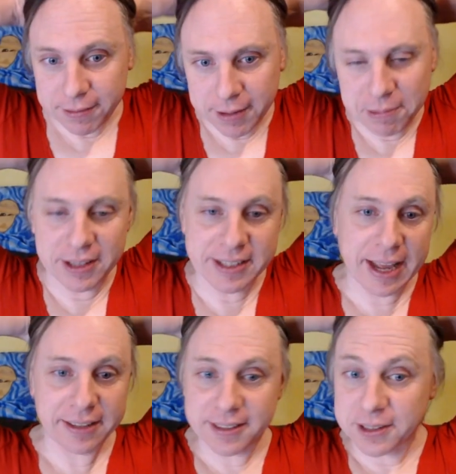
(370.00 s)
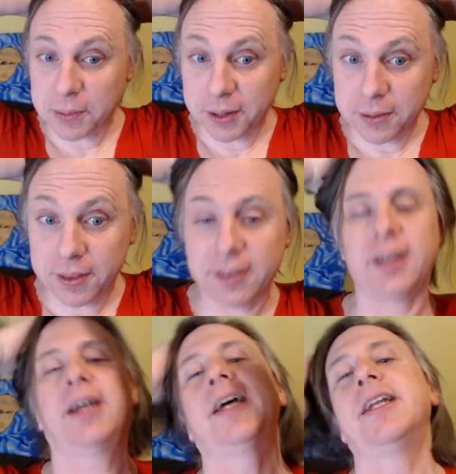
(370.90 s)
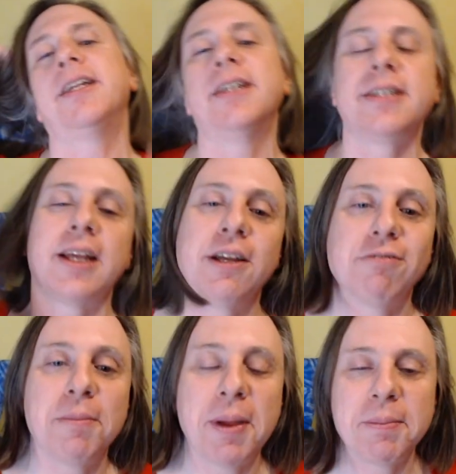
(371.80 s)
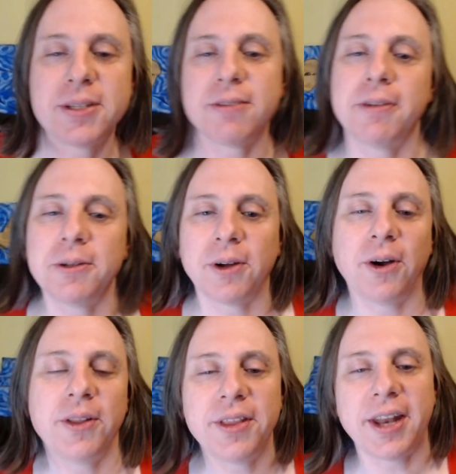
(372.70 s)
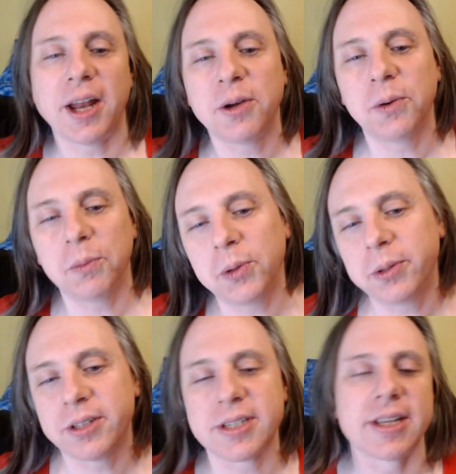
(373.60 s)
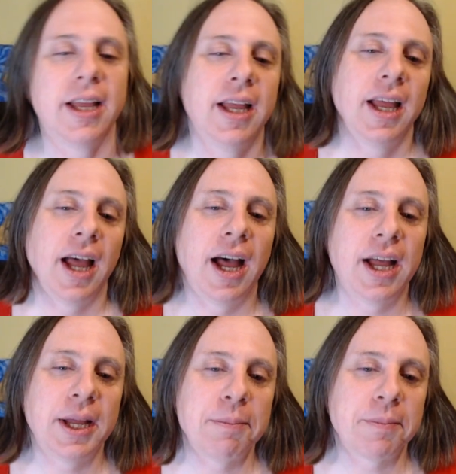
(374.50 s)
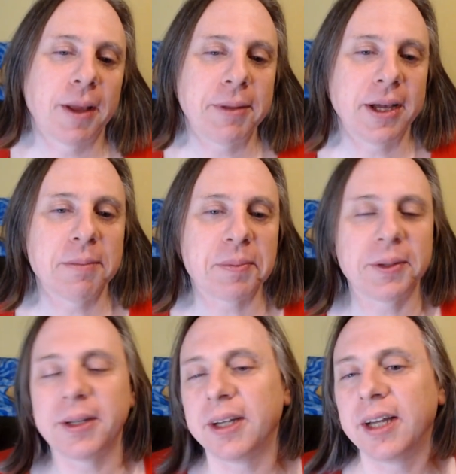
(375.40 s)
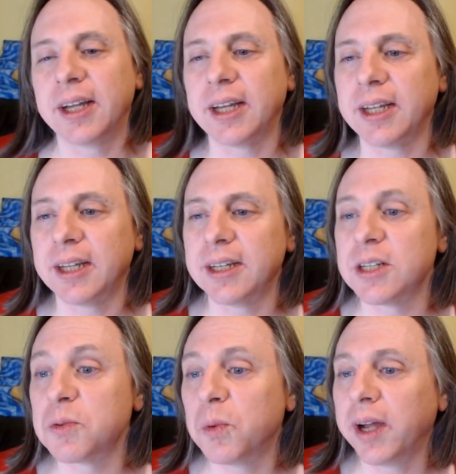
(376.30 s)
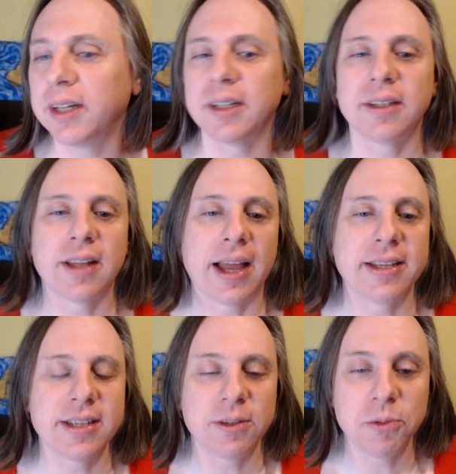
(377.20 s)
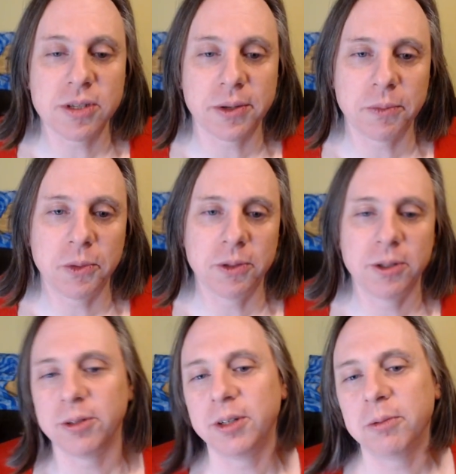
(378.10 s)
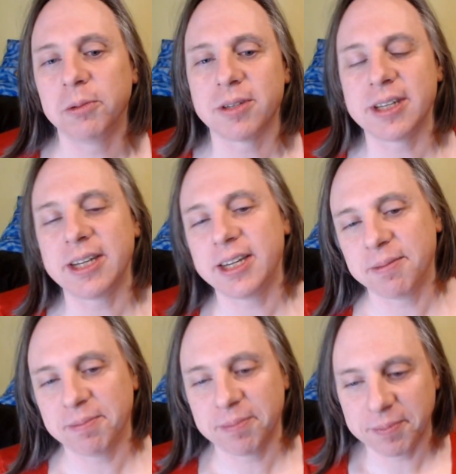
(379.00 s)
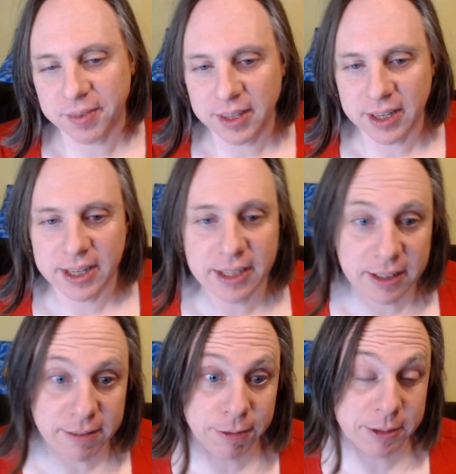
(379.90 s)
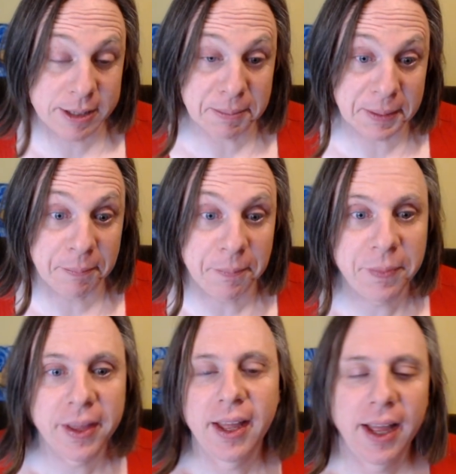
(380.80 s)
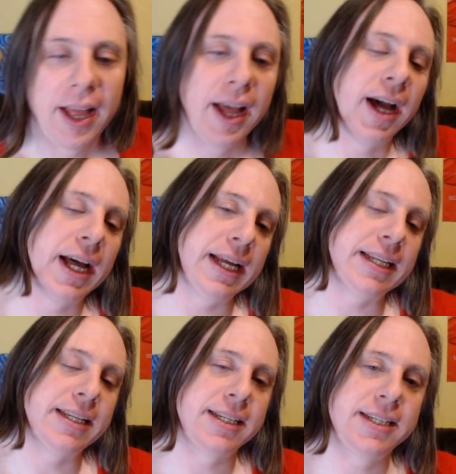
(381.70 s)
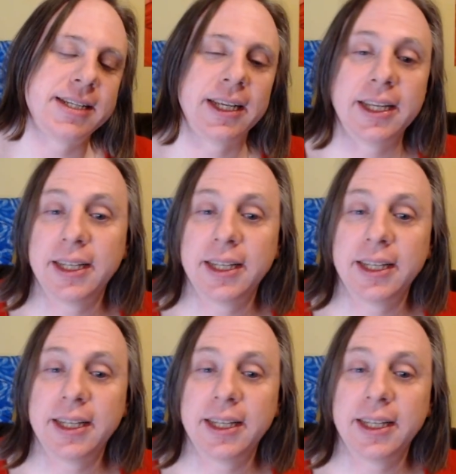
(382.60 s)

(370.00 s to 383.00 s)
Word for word: February the 10th to 12th. And uh, remember to vote on the Nano Awards um, coming up uh, as well. That is in also in Wuhu. You will see the voting button. And uh,